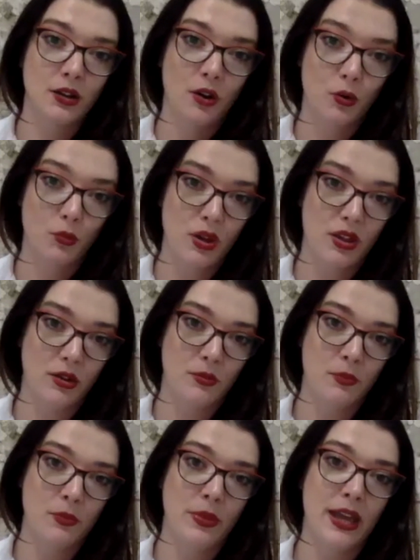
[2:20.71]
a
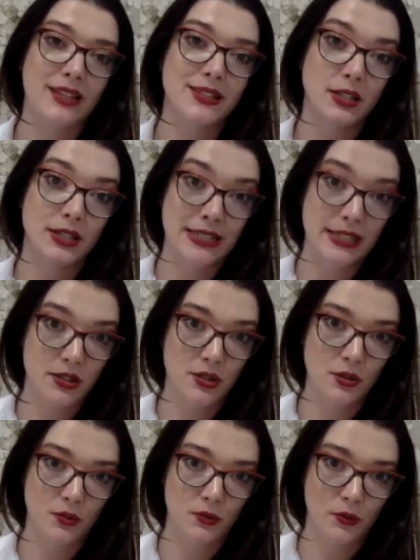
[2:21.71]
rhythm that's
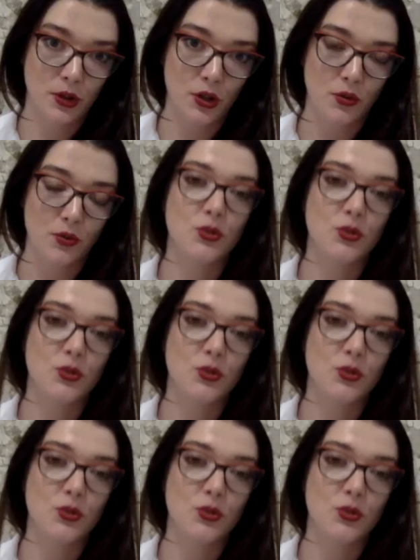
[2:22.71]
consistent for you.